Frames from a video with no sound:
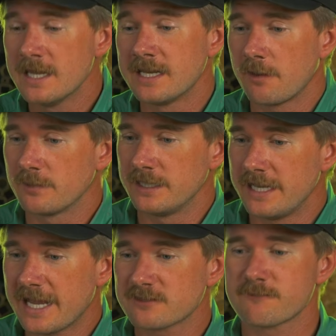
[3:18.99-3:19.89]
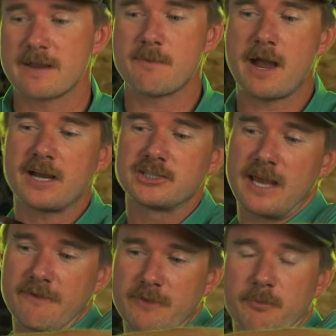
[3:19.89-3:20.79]
Now in the next frame, I actually
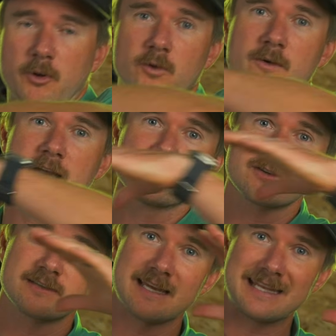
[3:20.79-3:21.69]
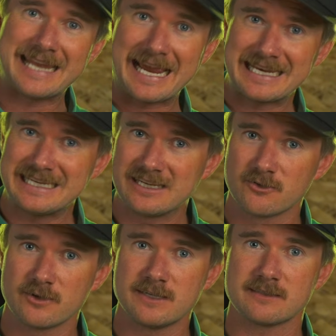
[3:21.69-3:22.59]
have the polarizer set 90
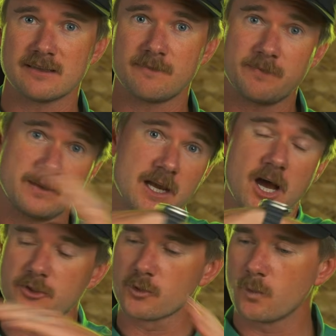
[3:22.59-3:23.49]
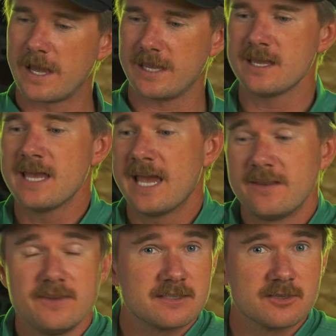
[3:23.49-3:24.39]
degrees the other way,
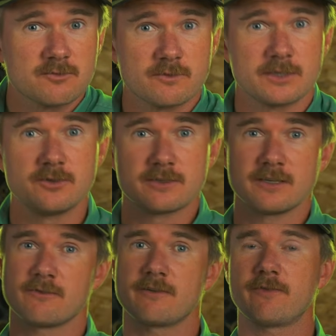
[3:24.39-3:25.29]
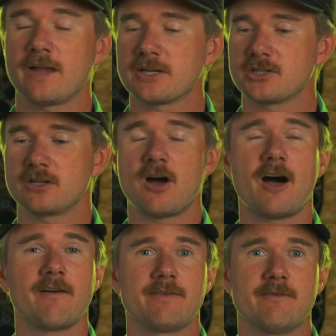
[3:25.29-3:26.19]
and this is reducing reflection
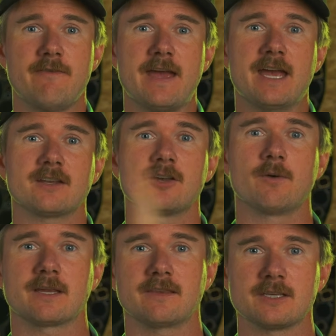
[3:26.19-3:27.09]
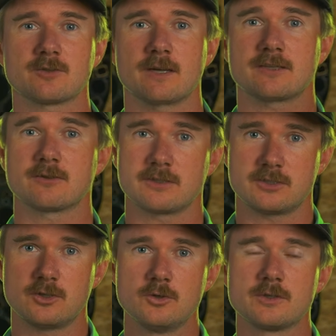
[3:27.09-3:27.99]
off the van going this way. So
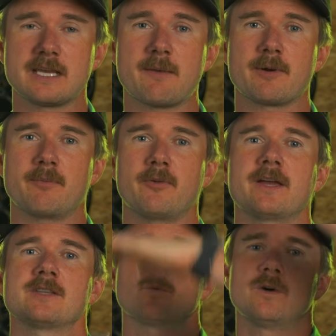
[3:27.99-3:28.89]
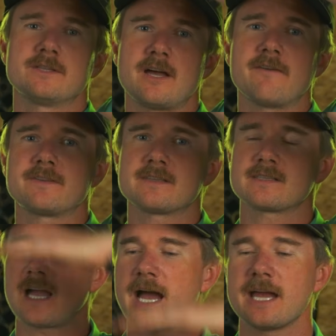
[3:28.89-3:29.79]
it's two separate planes. One's off the
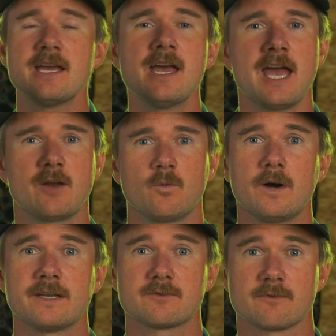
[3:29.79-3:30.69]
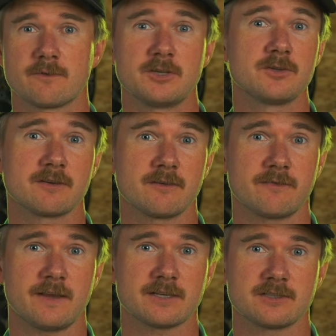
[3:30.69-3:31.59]
sky and one is reducing
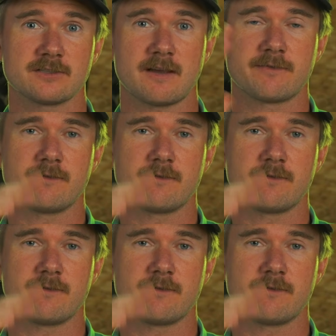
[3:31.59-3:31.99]
reflections off the